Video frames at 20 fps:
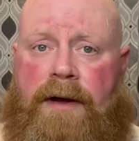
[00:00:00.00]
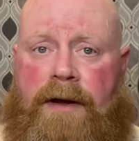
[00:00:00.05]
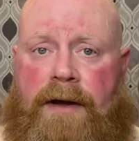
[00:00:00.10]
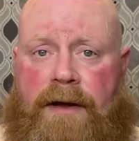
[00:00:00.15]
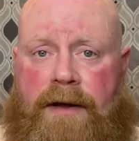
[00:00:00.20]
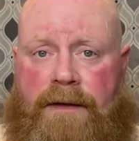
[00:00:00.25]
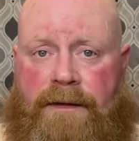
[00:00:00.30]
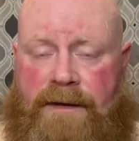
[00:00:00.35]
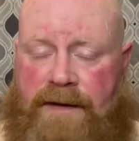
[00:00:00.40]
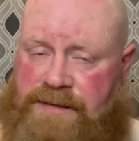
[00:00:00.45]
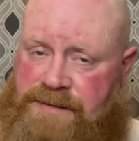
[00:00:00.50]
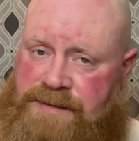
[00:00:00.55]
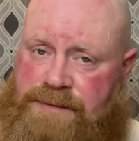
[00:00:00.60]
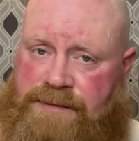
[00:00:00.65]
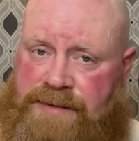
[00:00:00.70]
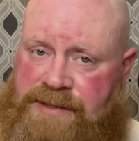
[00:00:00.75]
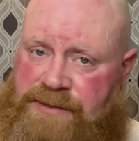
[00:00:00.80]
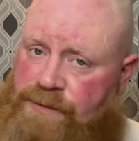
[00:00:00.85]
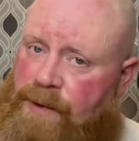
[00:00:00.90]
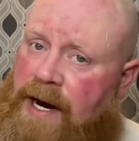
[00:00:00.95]

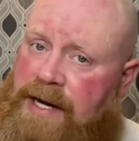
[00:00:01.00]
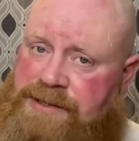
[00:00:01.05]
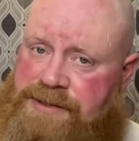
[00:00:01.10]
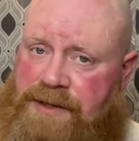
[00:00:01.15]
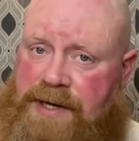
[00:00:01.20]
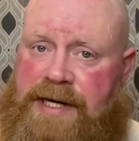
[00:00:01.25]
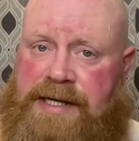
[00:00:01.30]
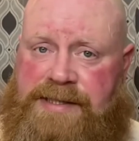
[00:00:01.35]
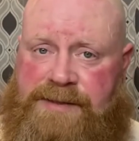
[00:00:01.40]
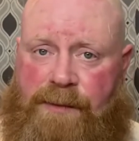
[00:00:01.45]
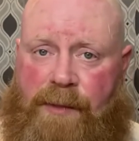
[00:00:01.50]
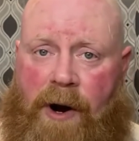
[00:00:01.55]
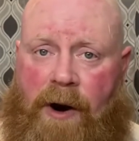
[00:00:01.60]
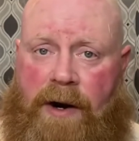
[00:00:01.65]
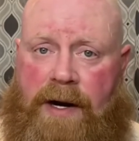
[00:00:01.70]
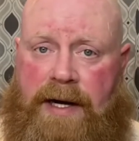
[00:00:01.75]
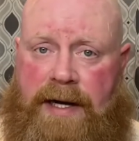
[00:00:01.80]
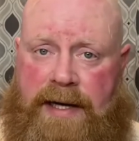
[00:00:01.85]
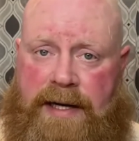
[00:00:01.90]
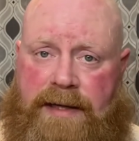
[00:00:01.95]
this razor is
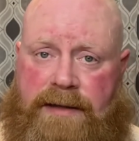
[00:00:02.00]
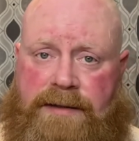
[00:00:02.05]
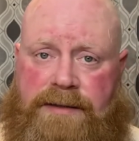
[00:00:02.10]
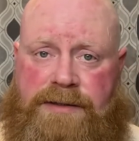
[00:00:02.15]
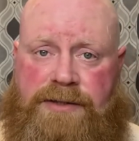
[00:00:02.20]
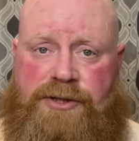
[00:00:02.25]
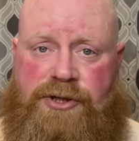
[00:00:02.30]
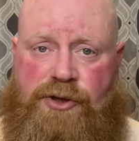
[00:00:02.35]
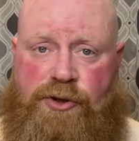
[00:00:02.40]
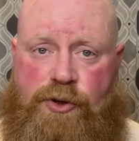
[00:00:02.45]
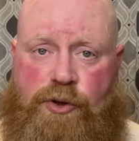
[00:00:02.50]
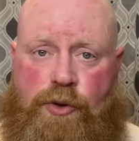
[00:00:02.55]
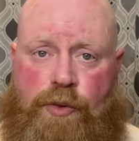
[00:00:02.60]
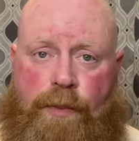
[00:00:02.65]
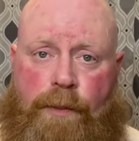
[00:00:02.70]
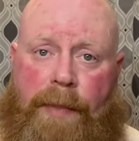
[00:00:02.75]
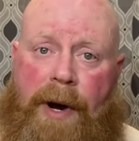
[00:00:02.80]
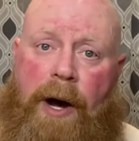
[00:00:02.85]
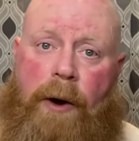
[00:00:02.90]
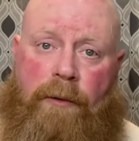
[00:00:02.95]
marketed to
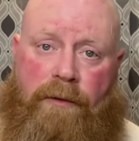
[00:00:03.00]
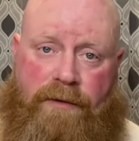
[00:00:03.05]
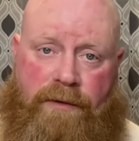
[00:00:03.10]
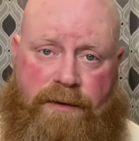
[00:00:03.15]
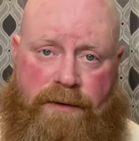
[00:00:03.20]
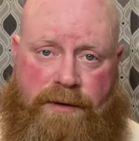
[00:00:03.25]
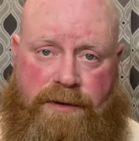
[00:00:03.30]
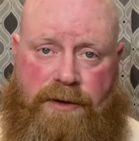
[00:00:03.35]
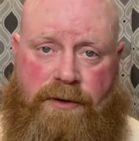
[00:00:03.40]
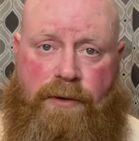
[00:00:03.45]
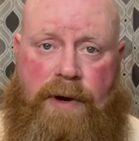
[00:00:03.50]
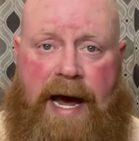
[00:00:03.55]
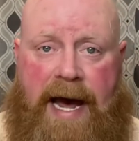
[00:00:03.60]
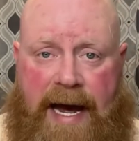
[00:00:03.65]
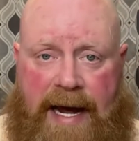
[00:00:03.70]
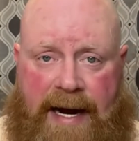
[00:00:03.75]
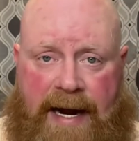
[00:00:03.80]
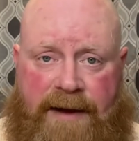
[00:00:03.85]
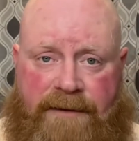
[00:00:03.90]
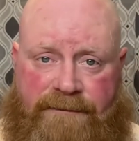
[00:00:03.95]
both, to
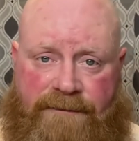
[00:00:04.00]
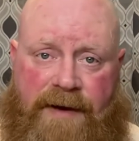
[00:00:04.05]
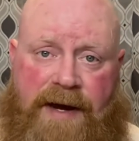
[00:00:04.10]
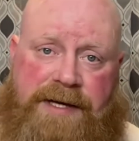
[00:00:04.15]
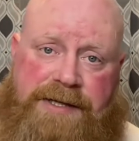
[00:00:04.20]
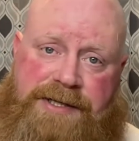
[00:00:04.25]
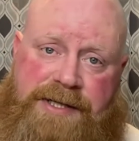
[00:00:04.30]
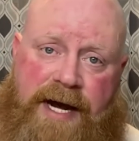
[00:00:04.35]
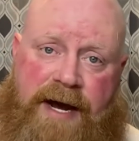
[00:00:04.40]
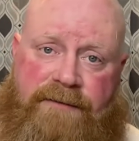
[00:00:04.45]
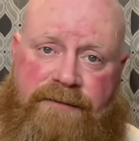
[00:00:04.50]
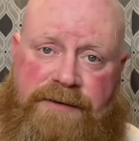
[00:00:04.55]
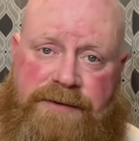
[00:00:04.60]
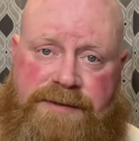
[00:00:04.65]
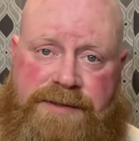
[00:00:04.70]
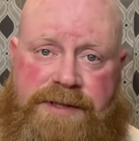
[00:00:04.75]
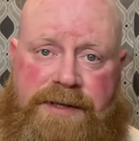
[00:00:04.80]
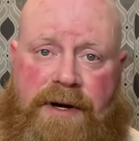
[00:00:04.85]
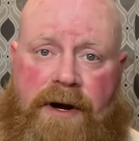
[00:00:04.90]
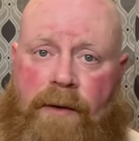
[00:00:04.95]
head and face shavers.
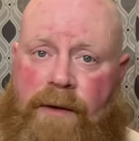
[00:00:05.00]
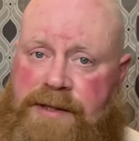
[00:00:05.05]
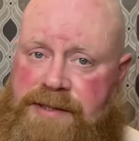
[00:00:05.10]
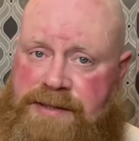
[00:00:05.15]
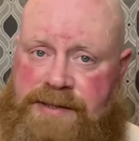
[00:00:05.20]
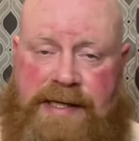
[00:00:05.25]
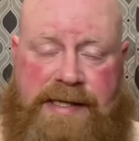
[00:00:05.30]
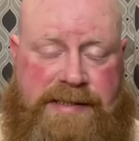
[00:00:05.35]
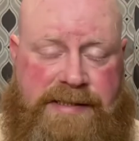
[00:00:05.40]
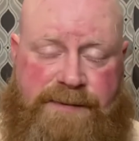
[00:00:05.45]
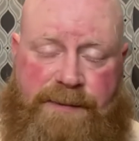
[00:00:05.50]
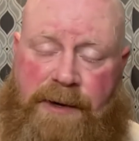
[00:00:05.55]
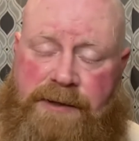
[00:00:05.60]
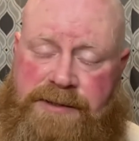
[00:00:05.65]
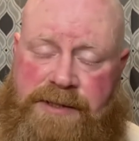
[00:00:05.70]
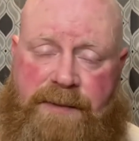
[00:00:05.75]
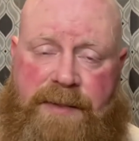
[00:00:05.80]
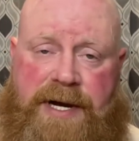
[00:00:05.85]
You know, it's supposed to be a